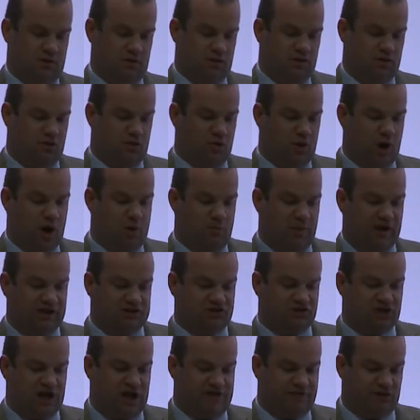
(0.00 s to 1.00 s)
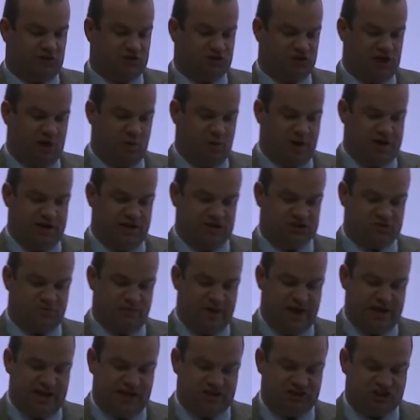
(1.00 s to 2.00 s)
Throughout my travels, I witnessed
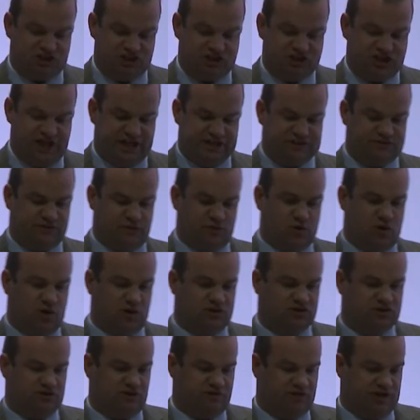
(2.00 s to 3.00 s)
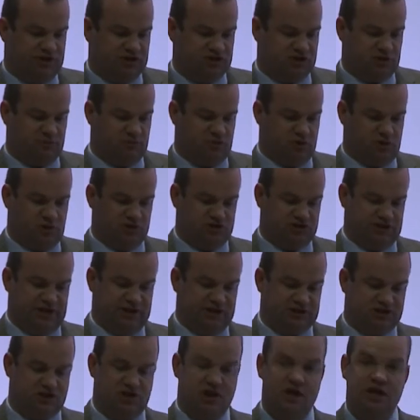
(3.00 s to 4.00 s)
many successful conservation
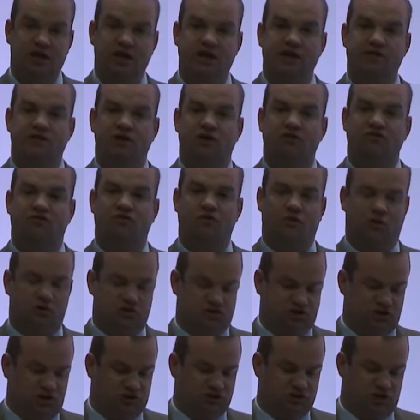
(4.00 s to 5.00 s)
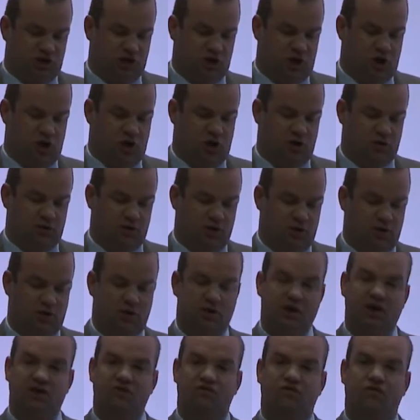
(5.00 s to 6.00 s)
projects, either enforced under law,
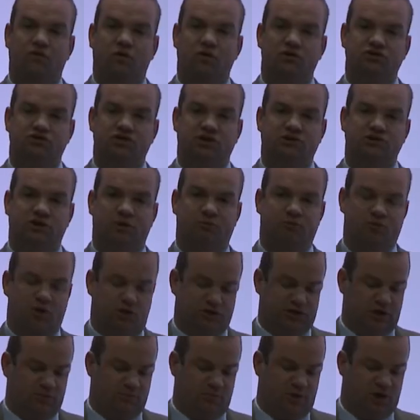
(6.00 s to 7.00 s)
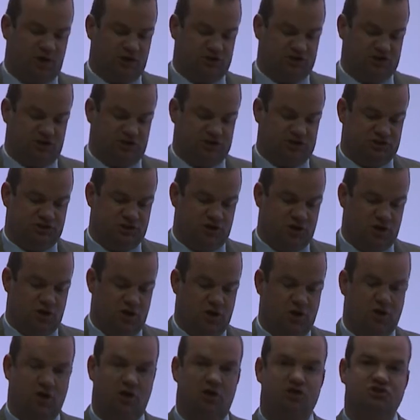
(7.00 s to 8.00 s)
enforced under product purchase,
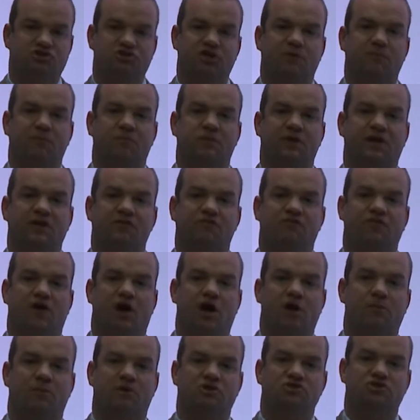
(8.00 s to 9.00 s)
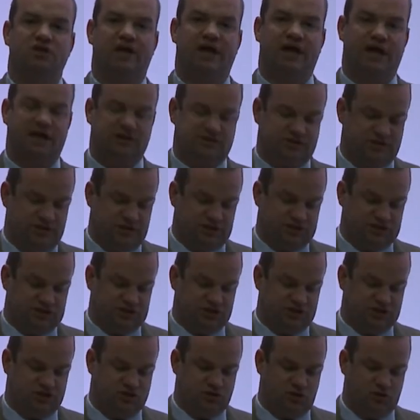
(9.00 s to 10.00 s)
or simply farmers acting as
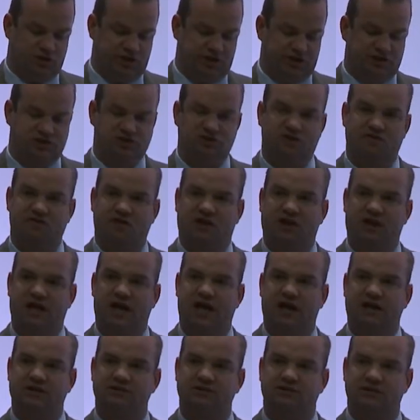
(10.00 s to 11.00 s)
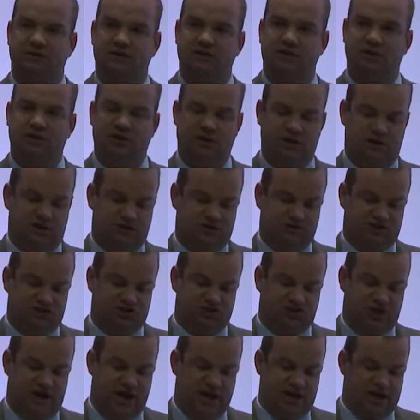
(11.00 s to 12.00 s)
custodians of the land,
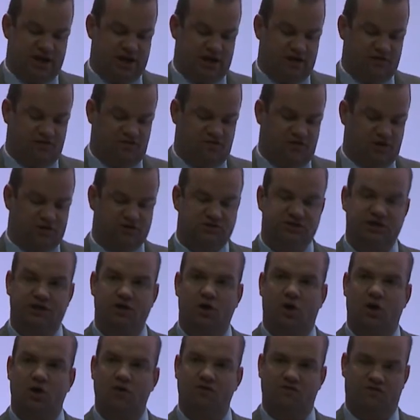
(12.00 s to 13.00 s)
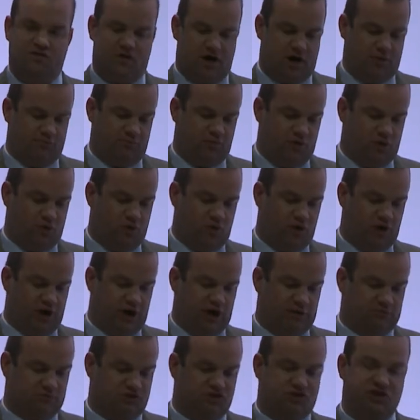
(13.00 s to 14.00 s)
designing and funding on-farm
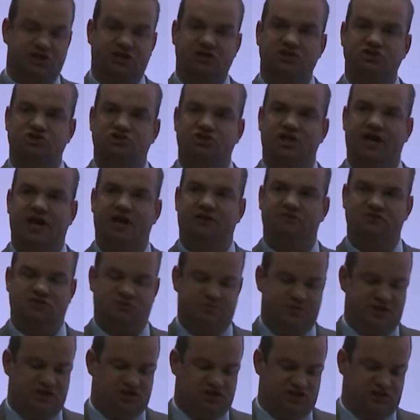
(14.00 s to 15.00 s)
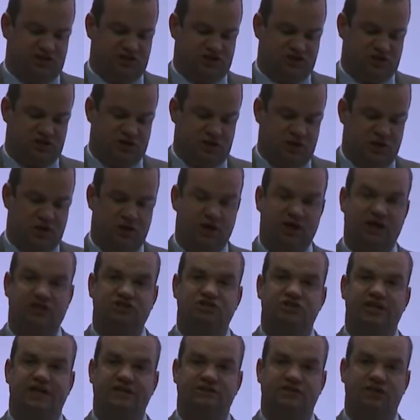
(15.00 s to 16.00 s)
programs to conserve species,
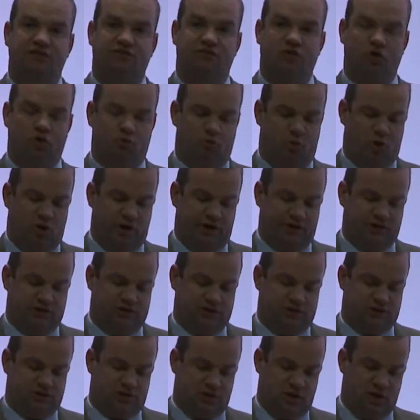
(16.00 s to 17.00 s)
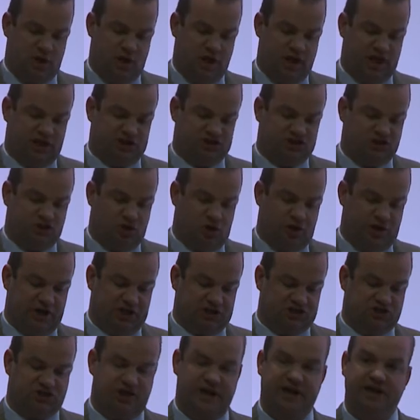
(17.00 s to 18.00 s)
aesthetic viewpoints,
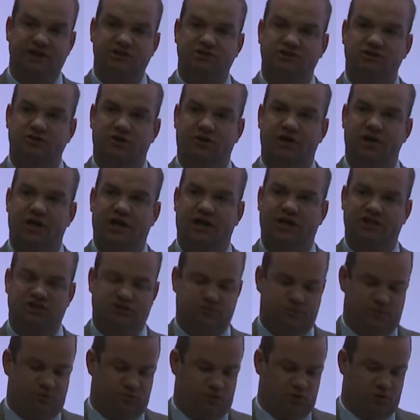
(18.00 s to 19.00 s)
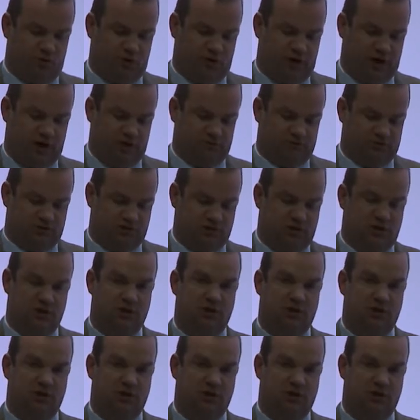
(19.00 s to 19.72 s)
historic sites, or enhancement programs.